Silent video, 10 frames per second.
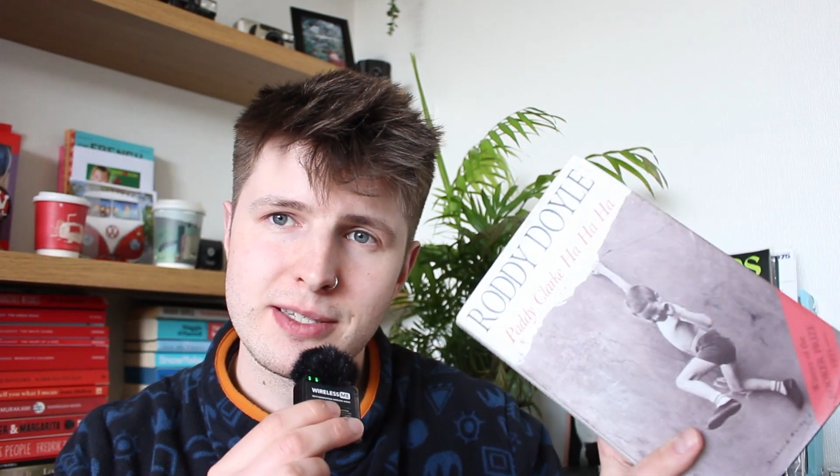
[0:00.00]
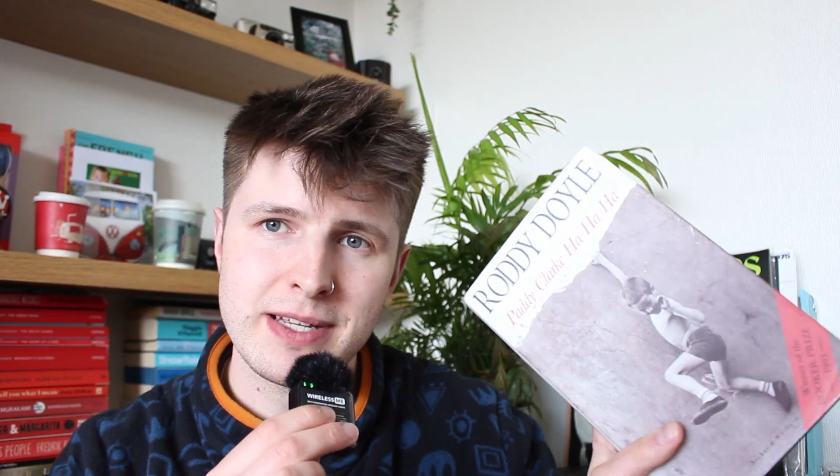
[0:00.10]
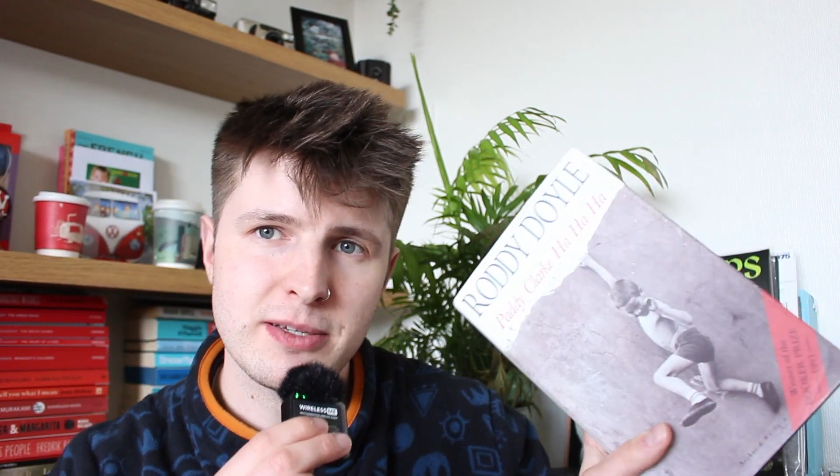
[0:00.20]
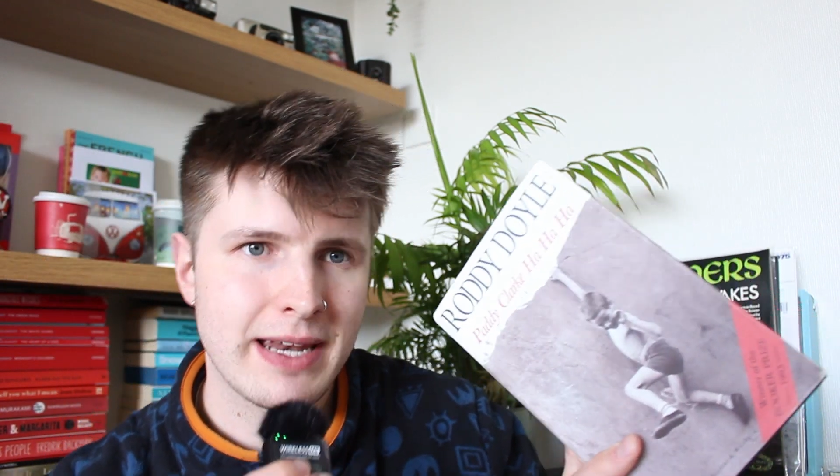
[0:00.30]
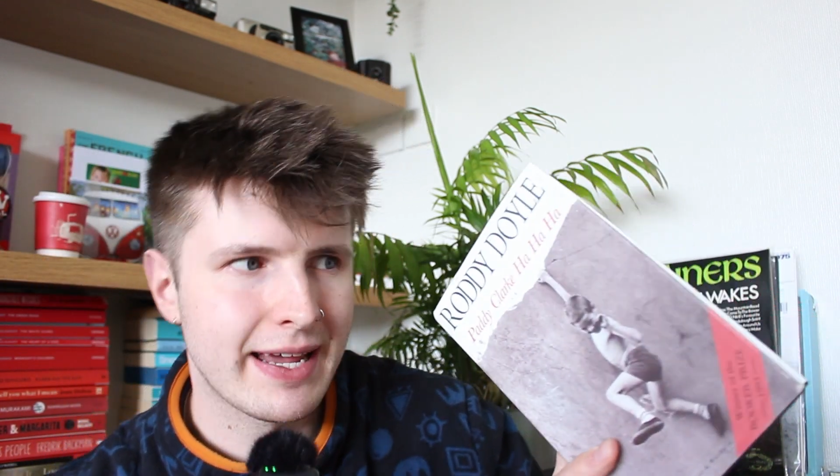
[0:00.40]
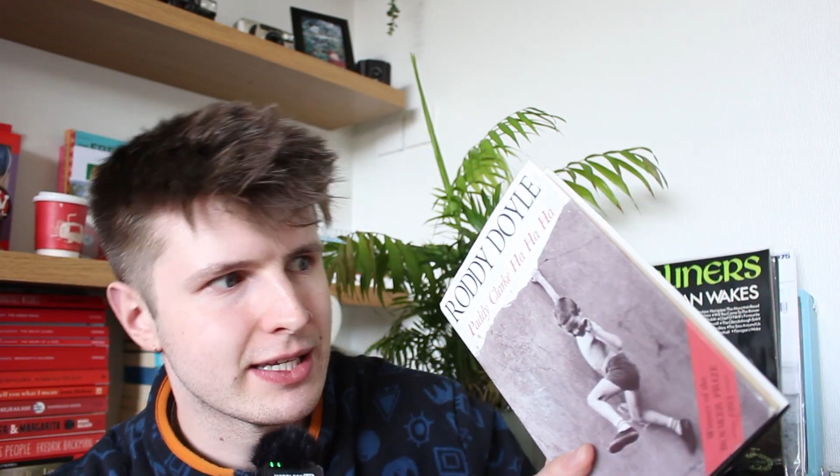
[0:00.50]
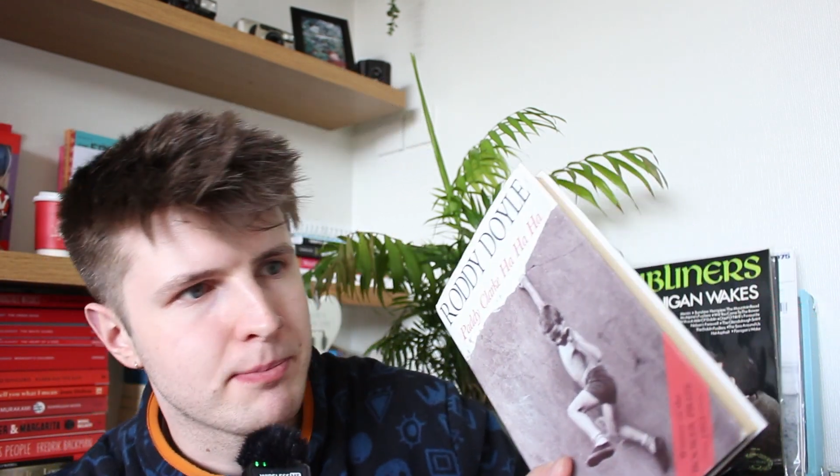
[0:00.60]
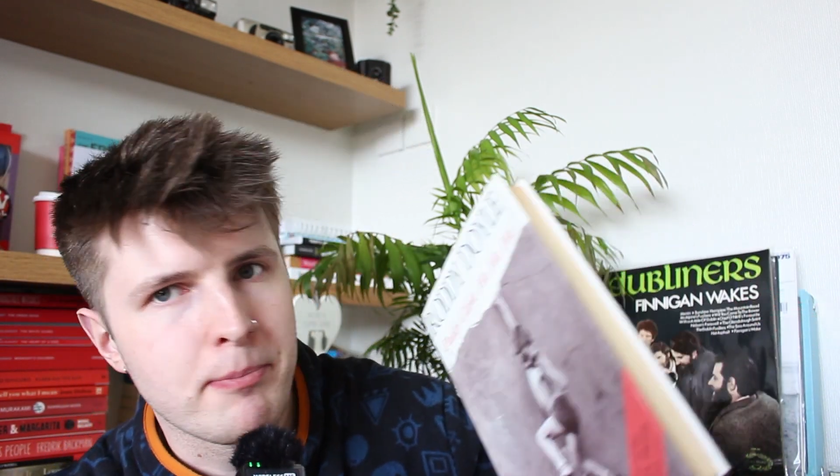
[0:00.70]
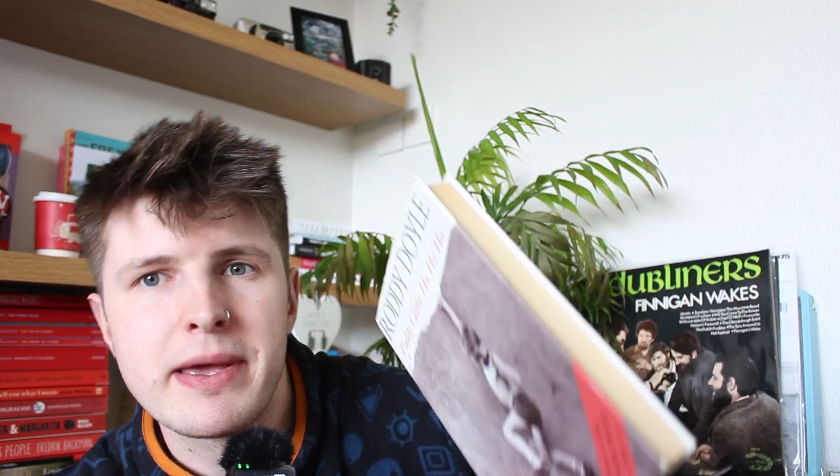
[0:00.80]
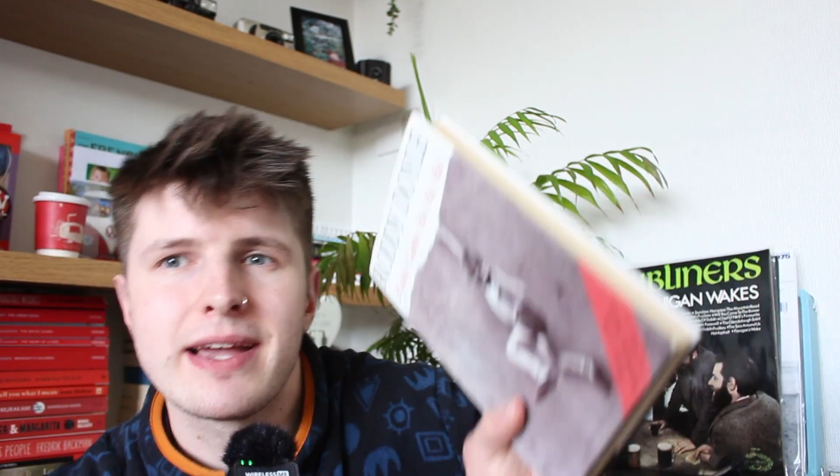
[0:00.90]
It's meant to be like
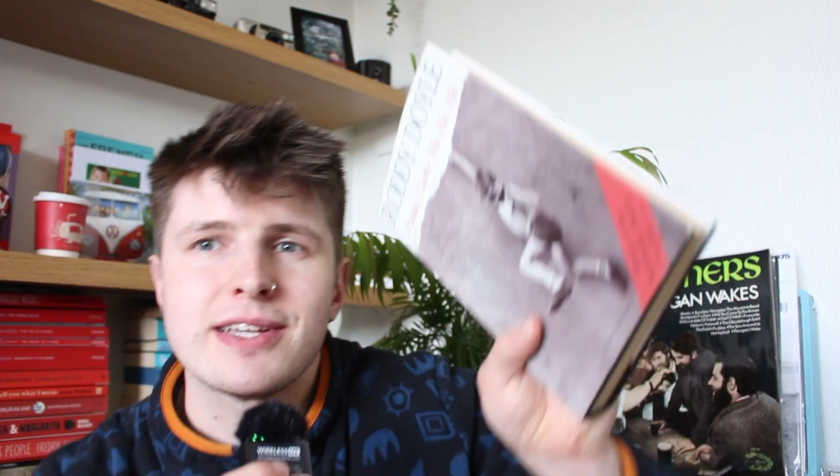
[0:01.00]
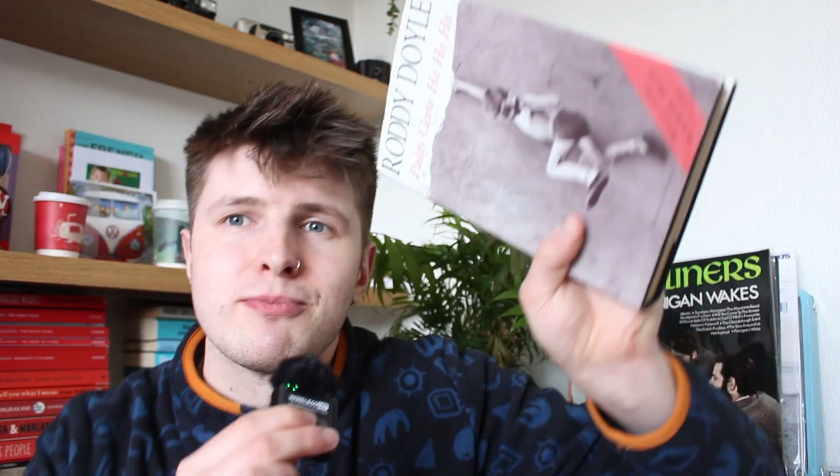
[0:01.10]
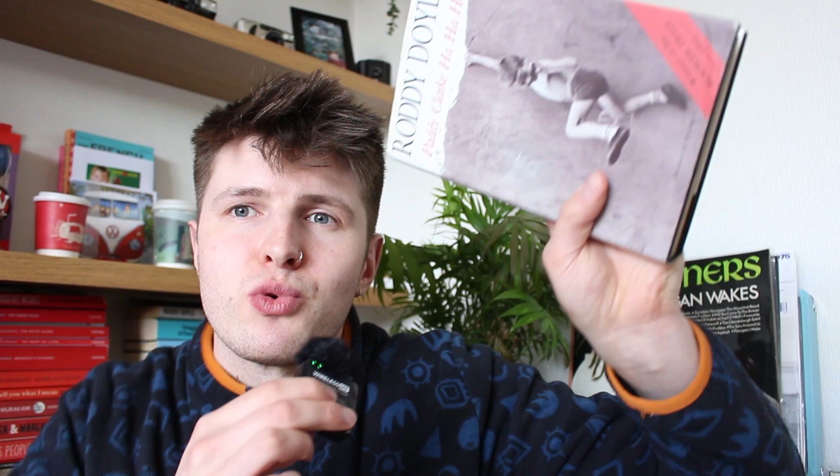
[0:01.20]
his biggest,